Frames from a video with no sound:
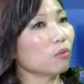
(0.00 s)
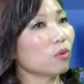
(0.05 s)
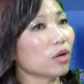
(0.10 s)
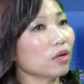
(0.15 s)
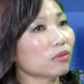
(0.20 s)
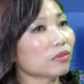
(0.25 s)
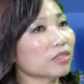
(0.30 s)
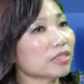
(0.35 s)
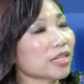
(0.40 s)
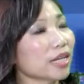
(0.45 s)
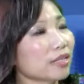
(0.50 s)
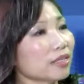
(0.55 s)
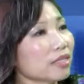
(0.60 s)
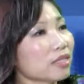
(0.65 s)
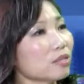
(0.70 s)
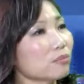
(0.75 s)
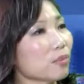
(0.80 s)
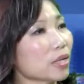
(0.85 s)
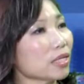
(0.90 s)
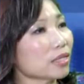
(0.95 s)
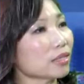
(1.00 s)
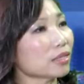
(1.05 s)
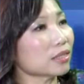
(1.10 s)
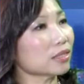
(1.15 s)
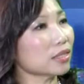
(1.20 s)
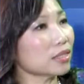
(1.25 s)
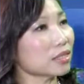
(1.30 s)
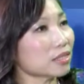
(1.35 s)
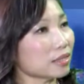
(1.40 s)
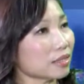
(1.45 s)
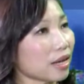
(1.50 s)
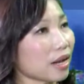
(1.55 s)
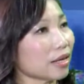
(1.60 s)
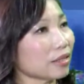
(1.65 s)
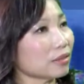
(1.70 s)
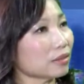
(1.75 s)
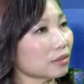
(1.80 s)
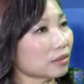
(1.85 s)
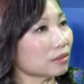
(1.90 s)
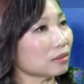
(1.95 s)
Well, the tenants basically
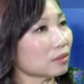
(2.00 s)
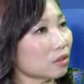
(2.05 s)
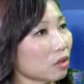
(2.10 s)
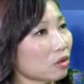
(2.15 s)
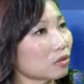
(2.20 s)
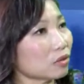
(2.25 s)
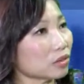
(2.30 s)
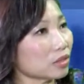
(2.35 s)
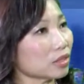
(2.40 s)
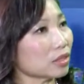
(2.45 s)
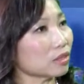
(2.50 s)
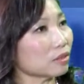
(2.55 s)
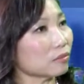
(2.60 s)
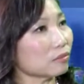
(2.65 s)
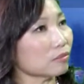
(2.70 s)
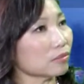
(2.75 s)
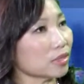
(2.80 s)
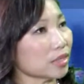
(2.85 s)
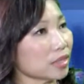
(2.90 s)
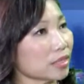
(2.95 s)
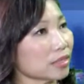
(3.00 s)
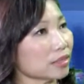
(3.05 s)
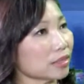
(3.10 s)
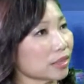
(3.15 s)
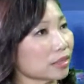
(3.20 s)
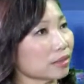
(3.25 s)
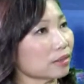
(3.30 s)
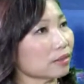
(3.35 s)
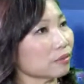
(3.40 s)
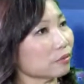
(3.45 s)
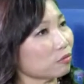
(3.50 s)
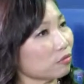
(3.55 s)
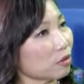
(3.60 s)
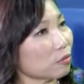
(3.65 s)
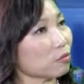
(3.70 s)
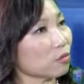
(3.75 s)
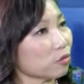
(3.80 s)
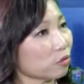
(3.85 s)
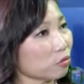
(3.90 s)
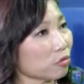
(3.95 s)
sign a long-term lease uh,
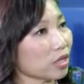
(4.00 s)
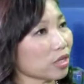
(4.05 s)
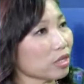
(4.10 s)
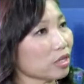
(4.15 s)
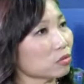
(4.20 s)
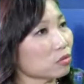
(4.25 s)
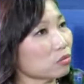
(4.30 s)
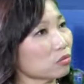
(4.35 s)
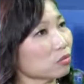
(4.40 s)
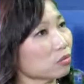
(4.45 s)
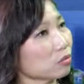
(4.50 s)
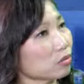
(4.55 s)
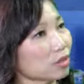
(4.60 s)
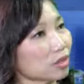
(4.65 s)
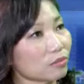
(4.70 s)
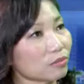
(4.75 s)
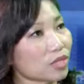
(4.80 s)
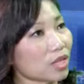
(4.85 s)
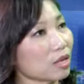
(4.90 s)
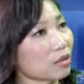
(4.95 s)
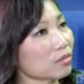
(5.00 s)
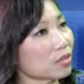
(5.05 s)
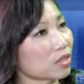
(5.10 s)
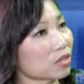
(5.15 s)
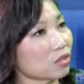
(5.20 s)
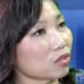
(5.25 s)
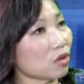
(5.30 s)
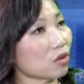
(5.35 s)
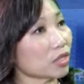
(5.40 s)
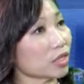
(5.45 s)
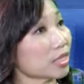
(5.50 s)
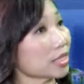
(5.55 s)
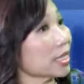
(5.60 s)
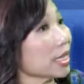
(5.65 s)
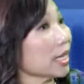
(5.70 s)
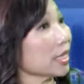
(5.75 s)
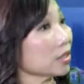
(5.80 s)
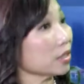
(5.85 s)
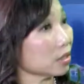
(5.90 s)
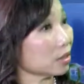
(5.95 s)
from three to sometimes as long as
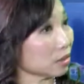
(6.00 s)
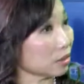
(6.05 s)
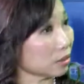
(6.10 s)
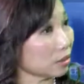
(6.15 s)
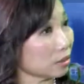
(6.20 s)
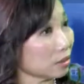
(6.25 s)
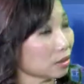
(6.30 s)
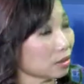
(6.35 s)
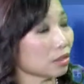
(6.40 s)
10 years,